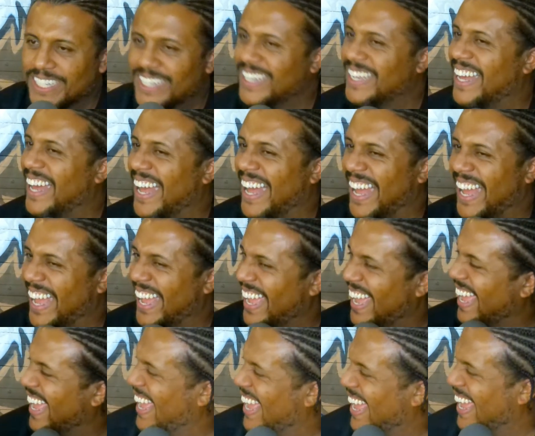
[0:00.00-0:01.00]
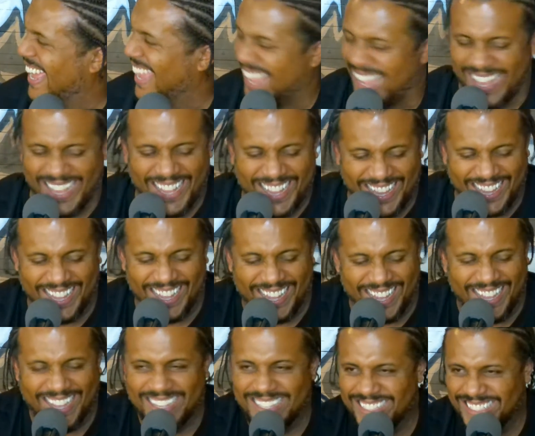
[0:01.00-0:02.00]
the catcher.
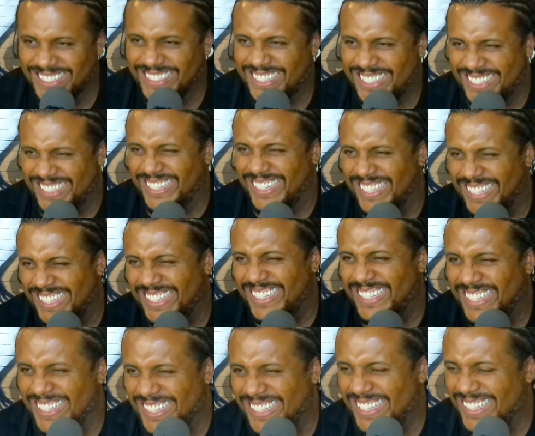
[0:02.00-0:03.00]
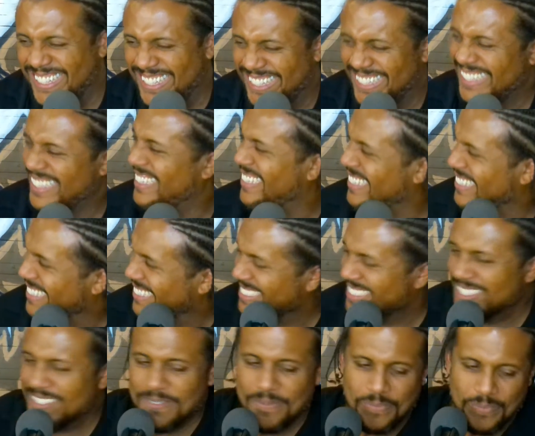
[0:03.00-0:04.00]
Just that was
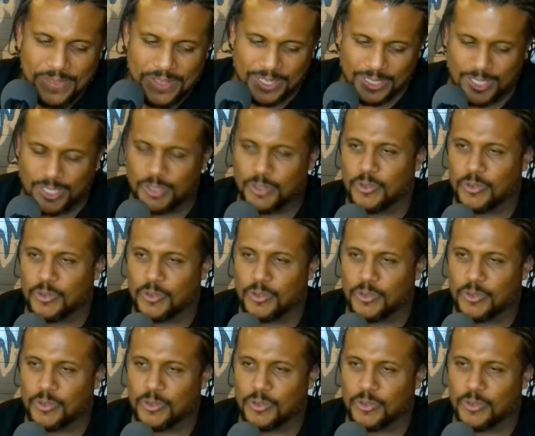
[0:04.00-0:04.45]
good. The